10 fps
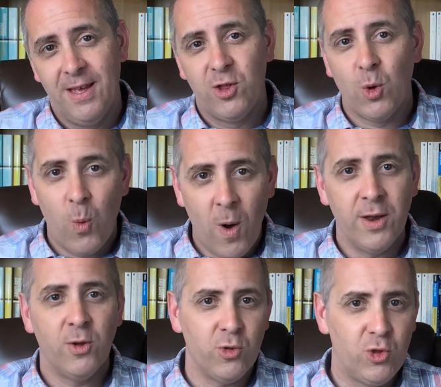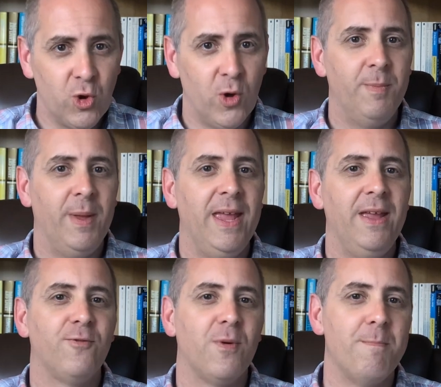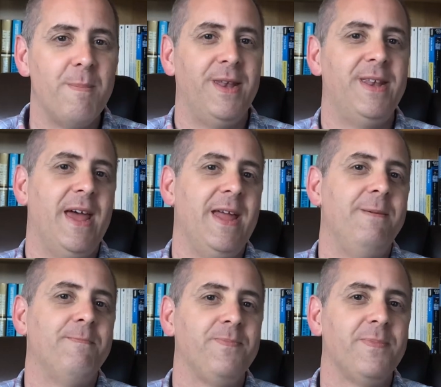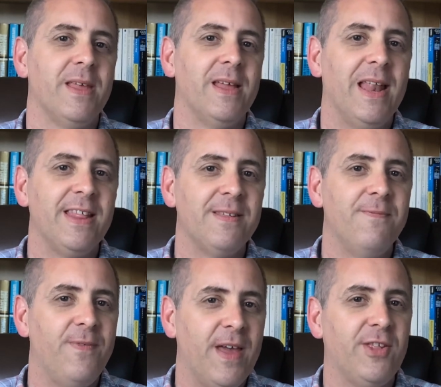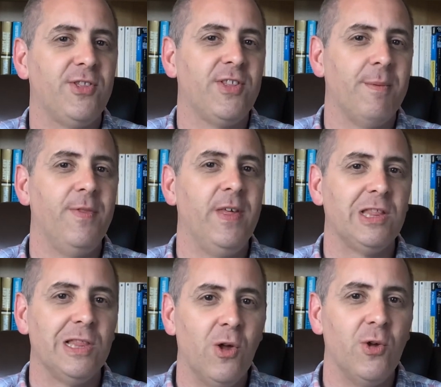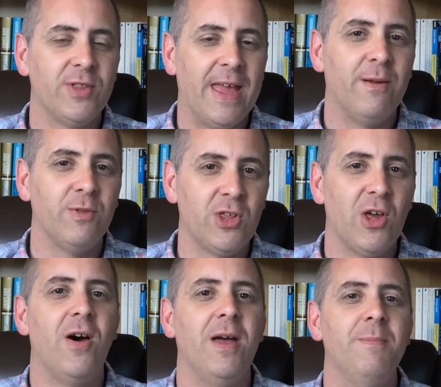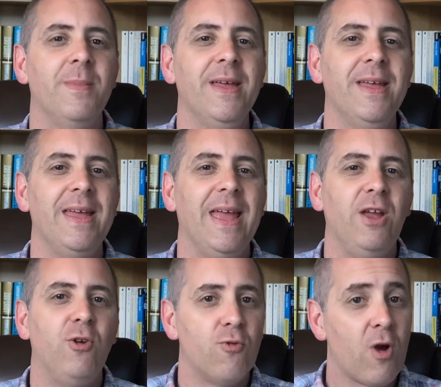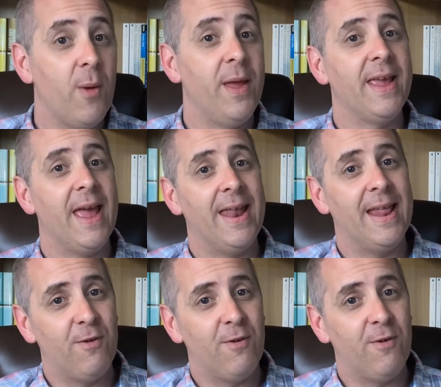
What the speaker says: So why not join me from Monday? Let's invest some of this lockdown time in growing in our